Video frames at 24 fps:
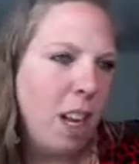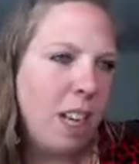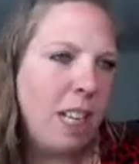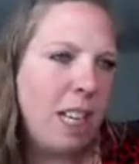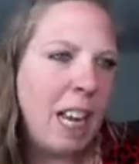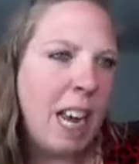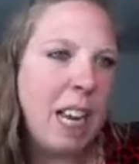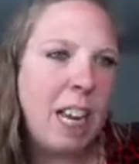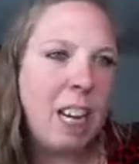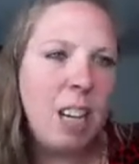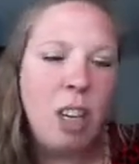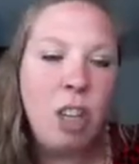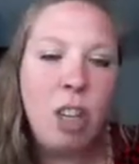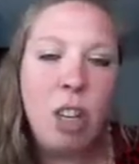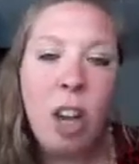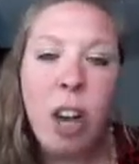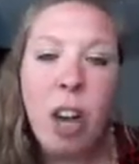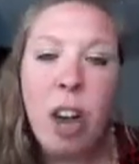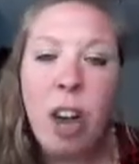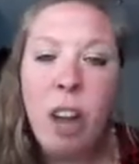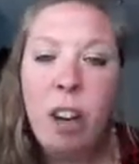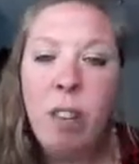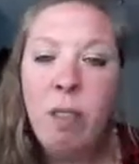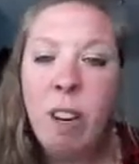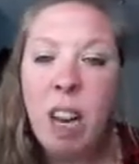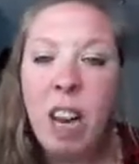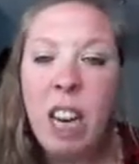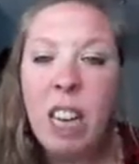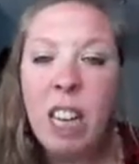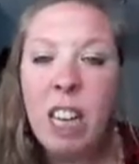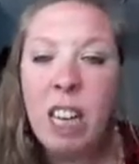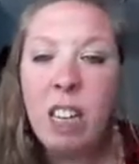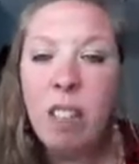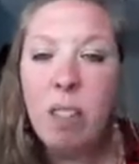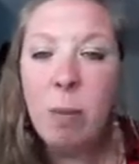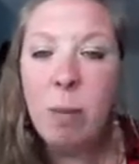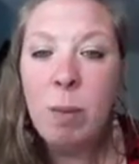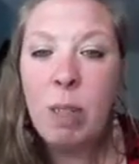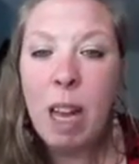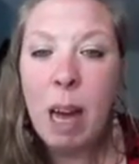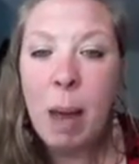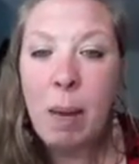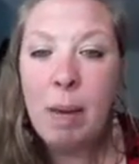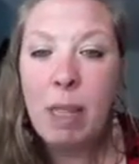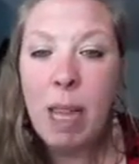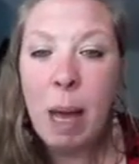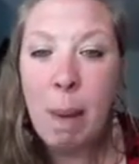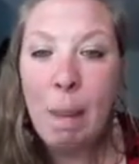taken a turn, and I think
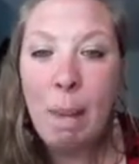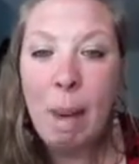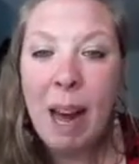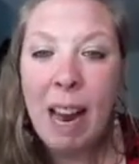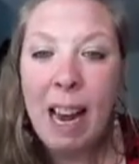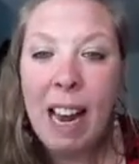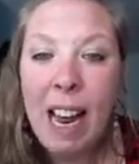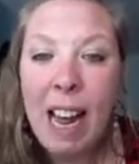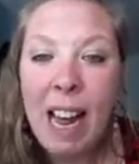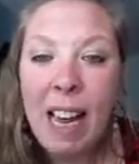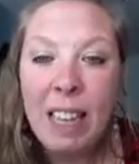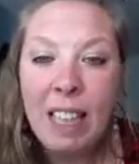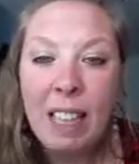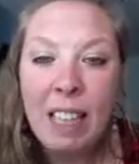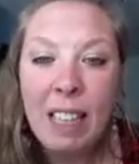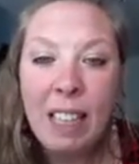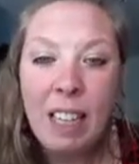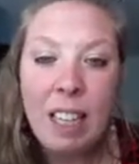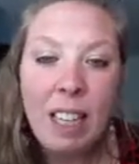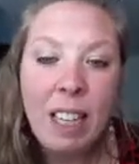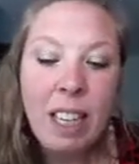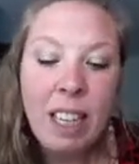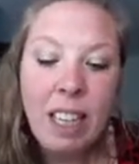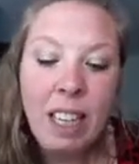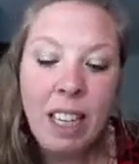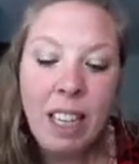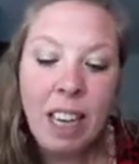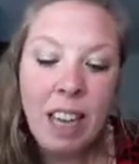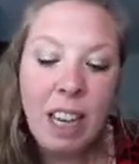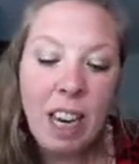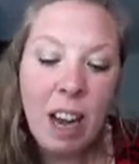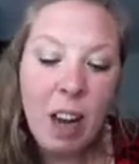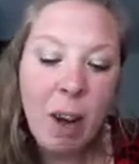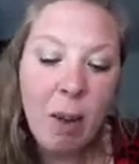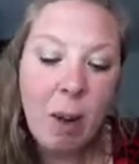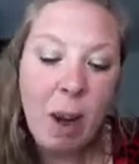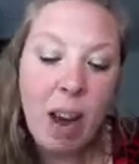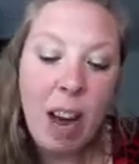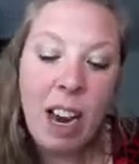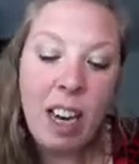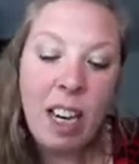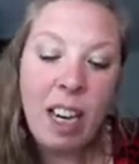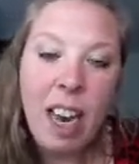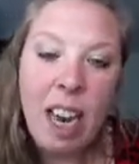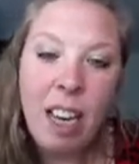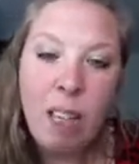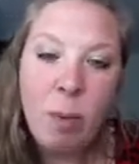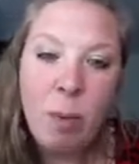sometimes they panic,
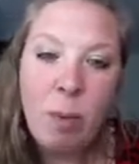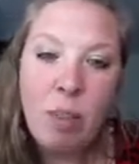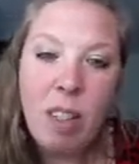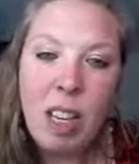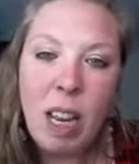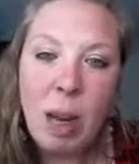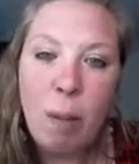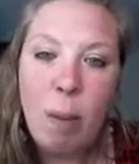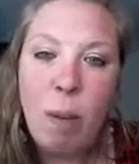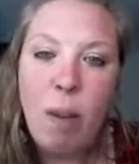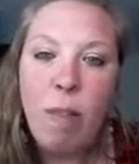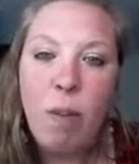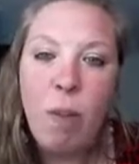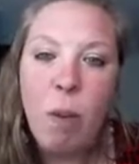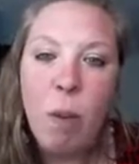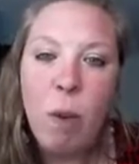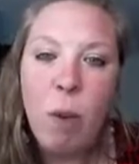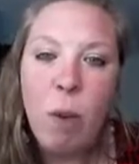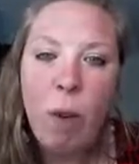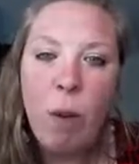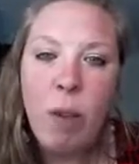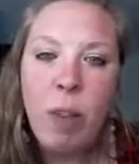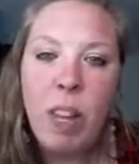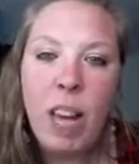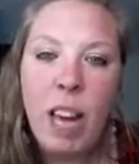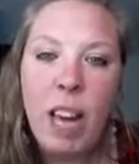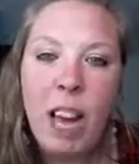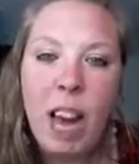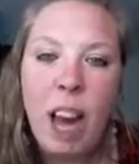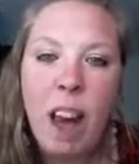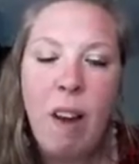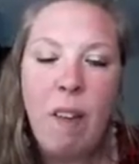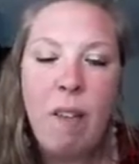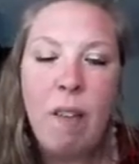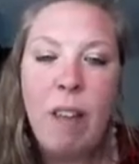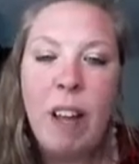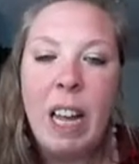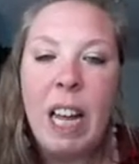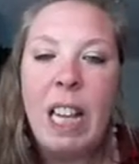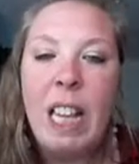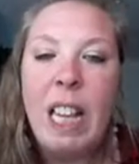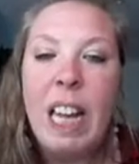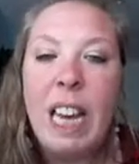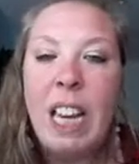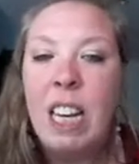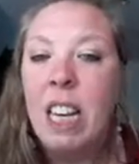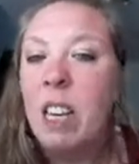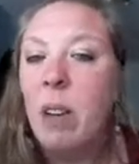and as we've said before, they are
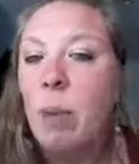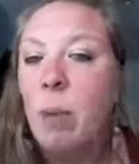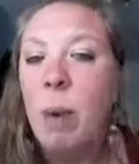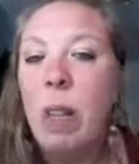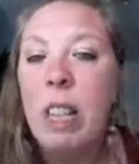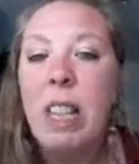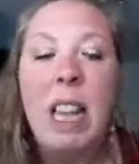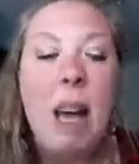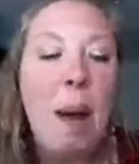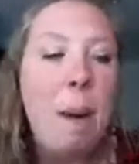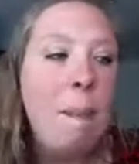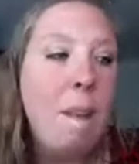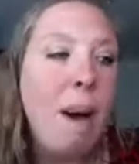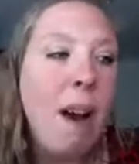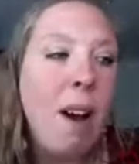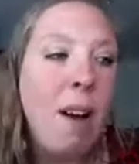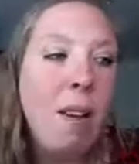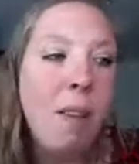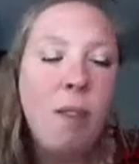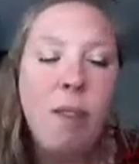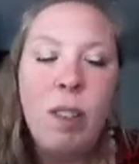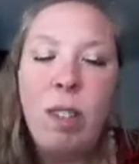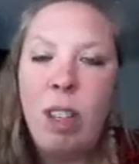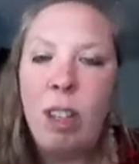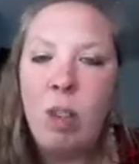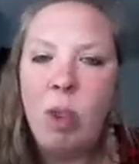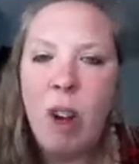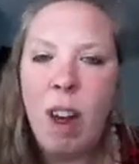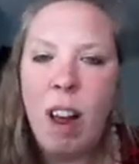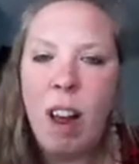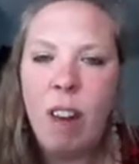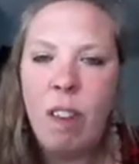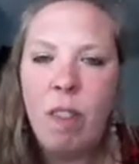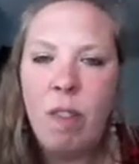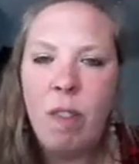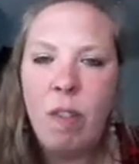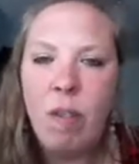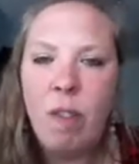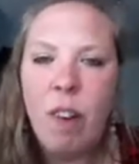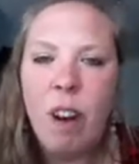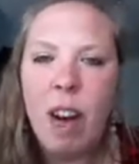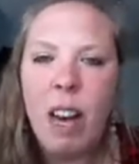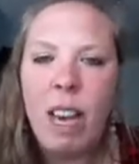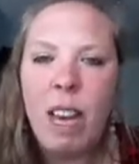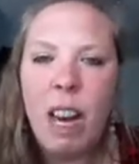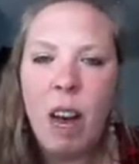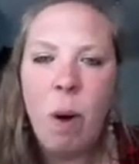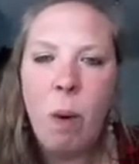feeling with their mouths to try and
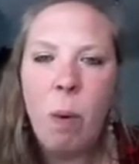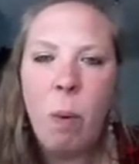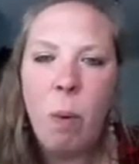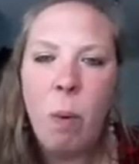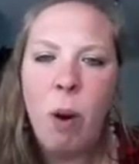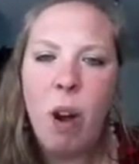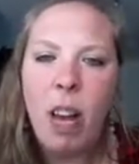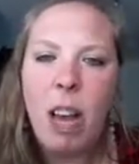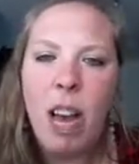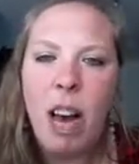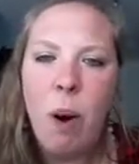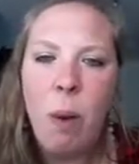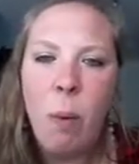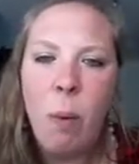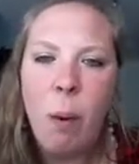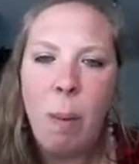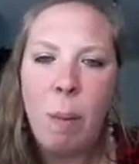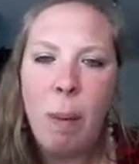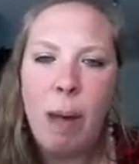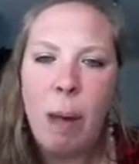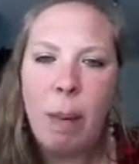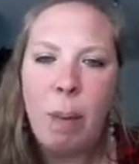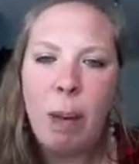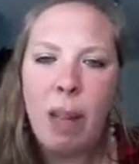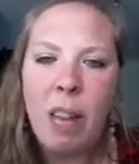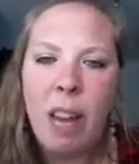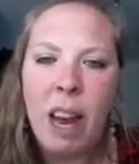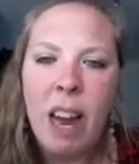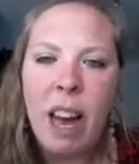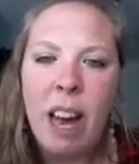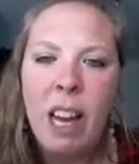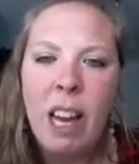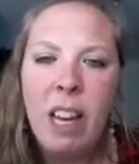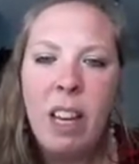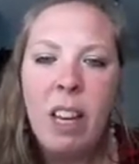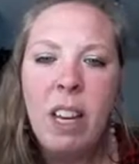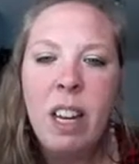find out and work out what people are